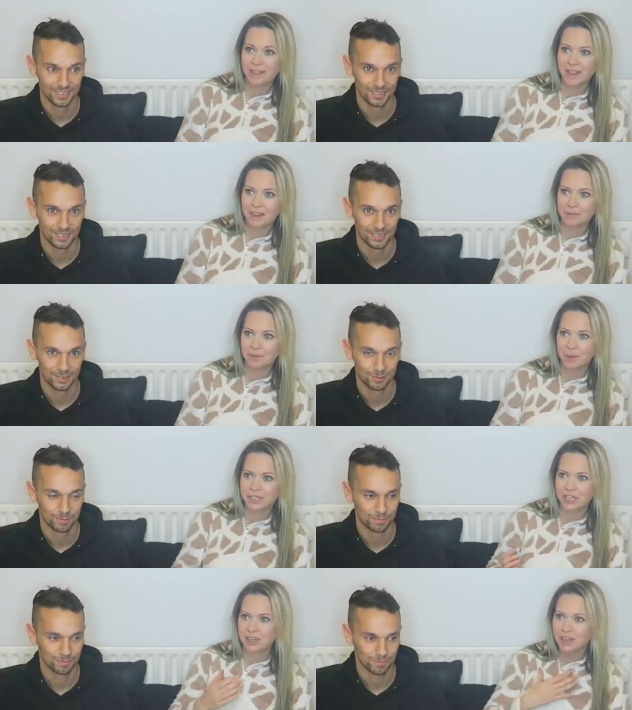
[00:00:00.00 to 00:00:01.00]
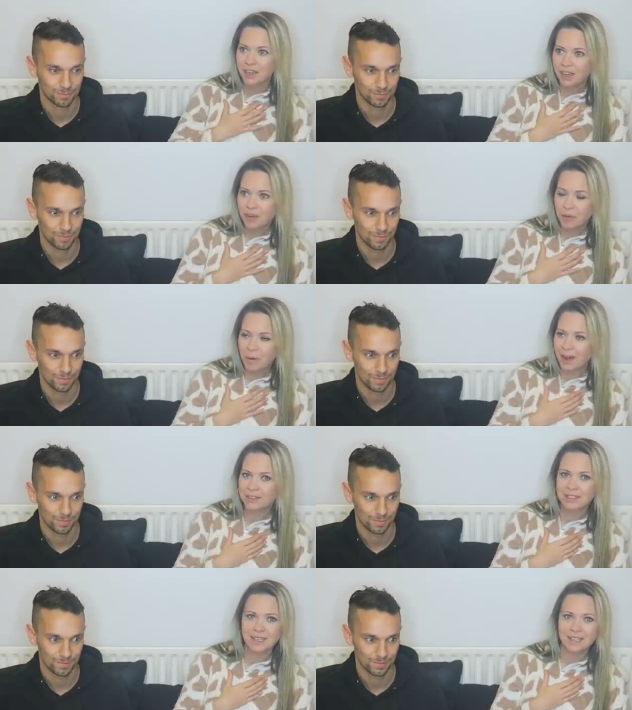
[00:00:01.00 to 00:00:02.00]
Speaker 1: and then I'm questioning, wow,
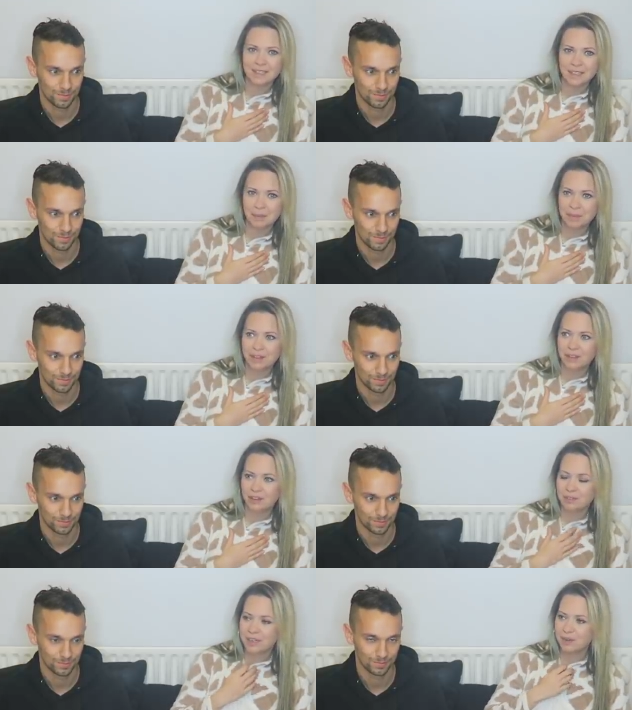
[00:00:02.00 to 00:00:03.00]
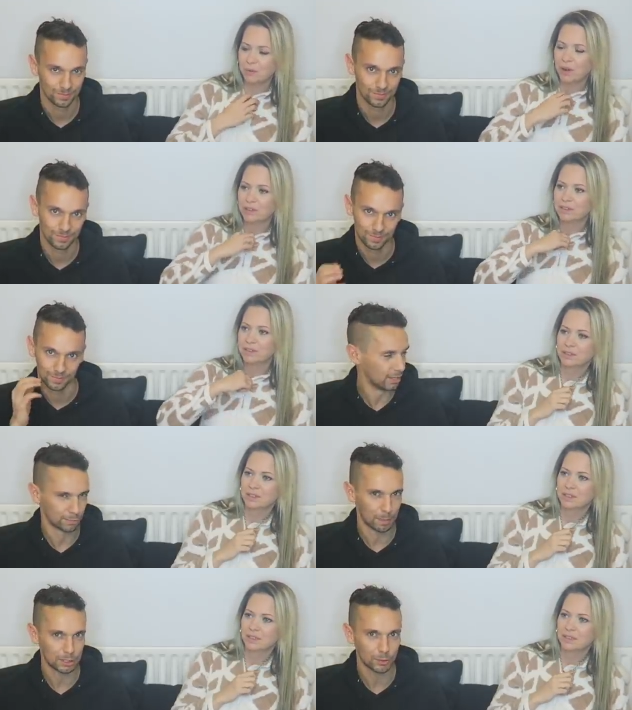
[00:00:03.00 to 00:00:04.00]
is it something that I really want?
Speaker 2: And
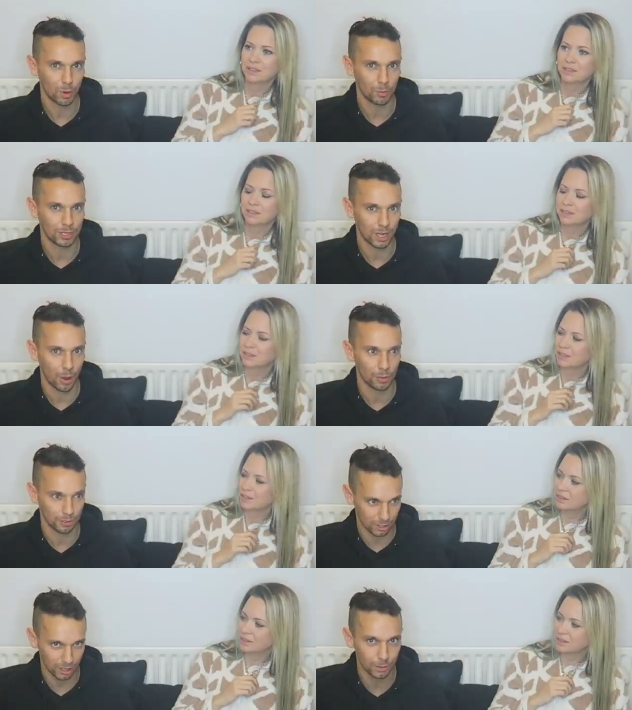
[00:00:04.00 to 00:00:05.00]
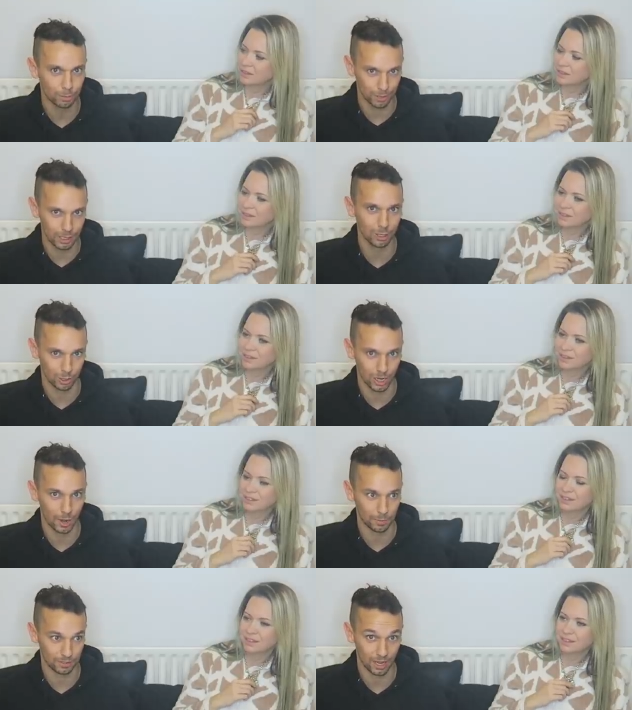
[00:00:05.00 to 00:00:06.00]
especially when we go and deliberately look
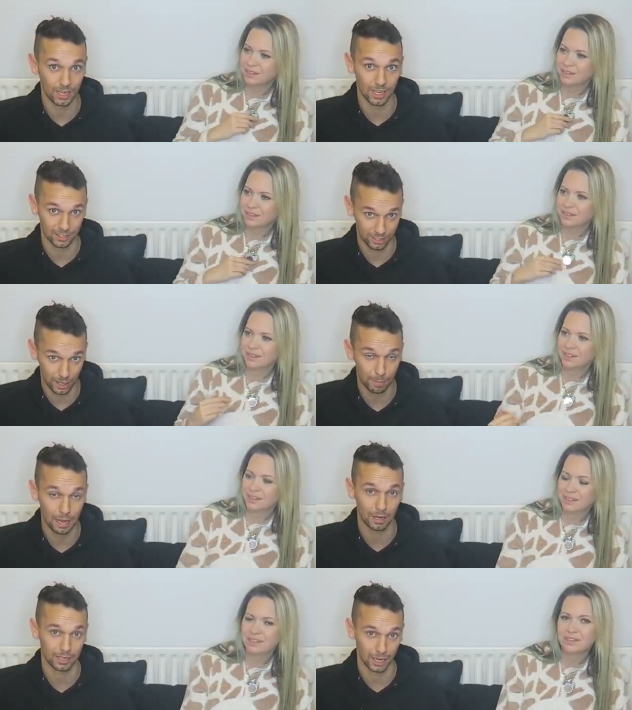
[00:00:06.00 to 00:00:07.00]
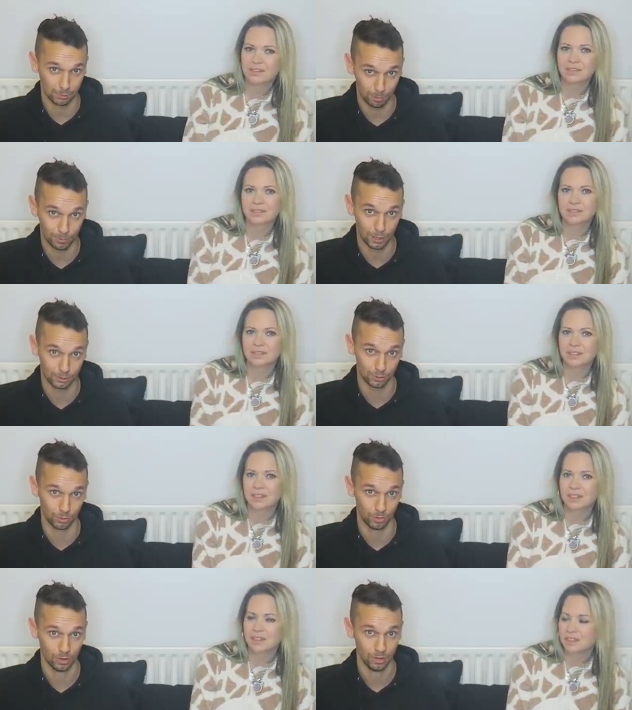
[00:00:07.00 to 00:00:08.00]
up and say, let's see about getting a
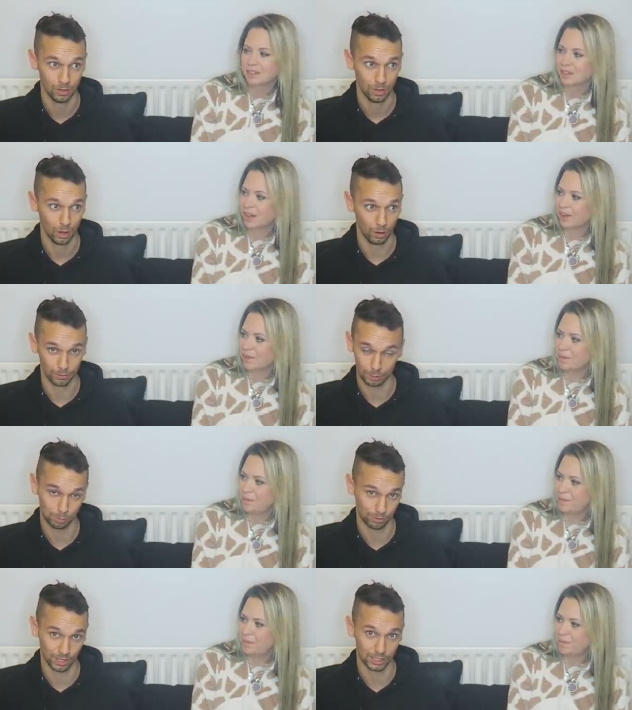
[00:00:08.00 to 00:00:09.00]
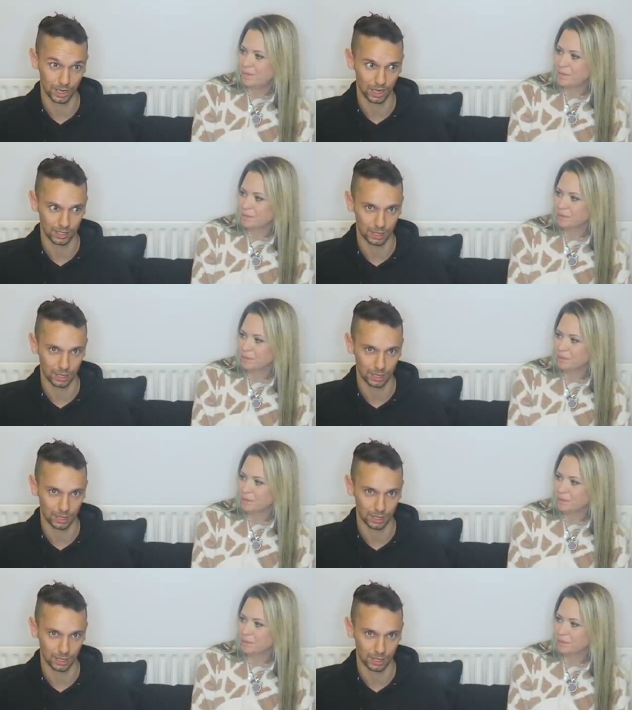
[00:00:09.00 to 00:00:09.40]
reversal. Yeah. Of this procedure,